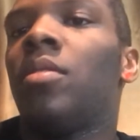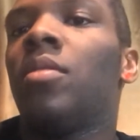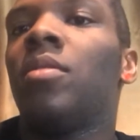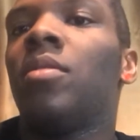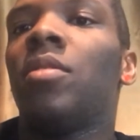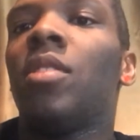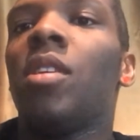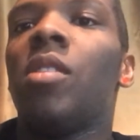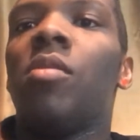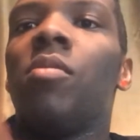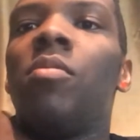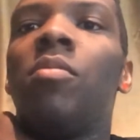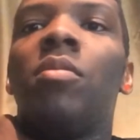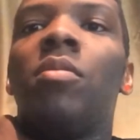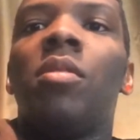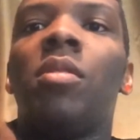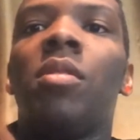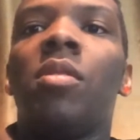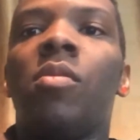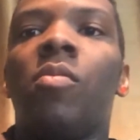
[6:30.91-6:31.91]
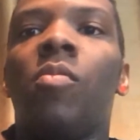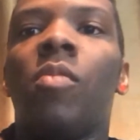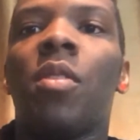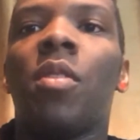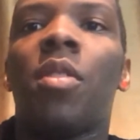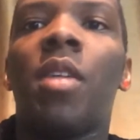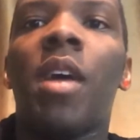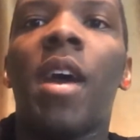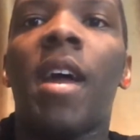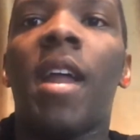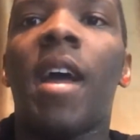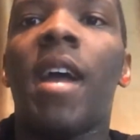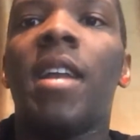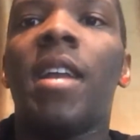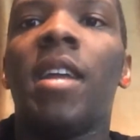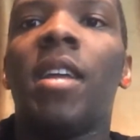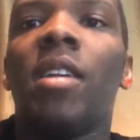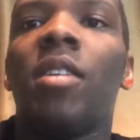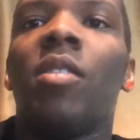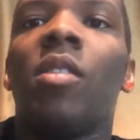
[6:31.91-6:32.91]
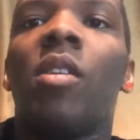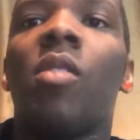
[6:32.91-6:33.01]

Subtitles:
So with that, I need, you know,